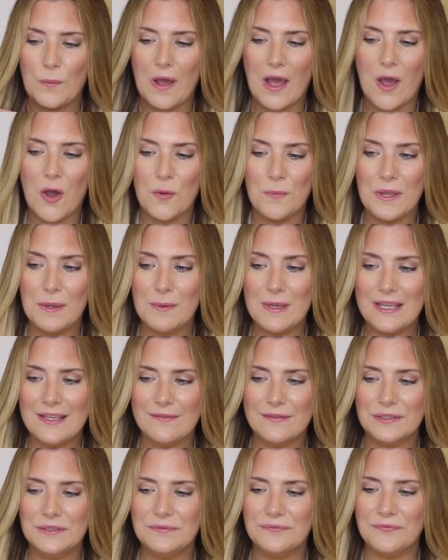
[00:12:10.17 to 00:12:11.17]
Wow, maybe
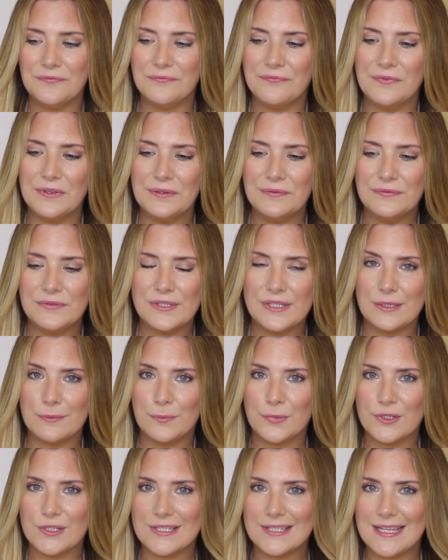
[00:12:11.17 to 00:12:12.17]
even
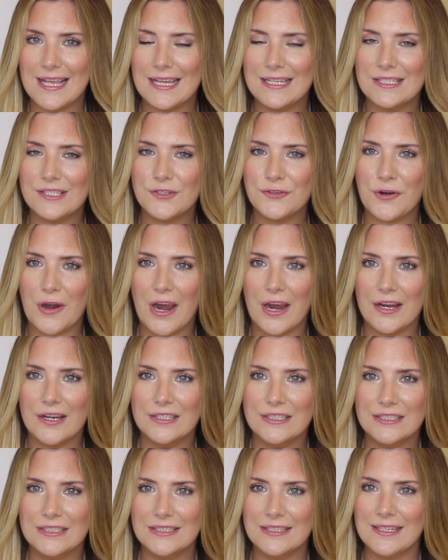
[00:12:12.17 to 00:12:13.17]
50%
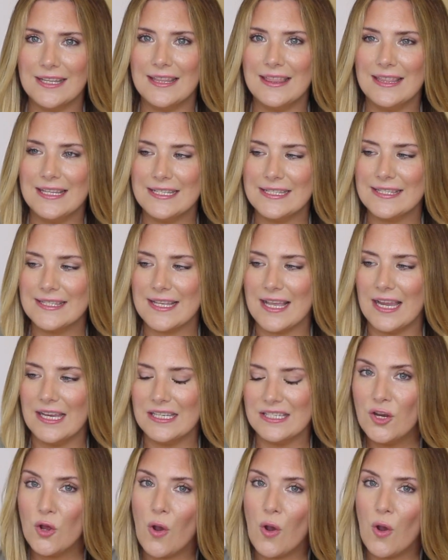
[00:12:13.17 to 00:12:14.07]
drier than this side.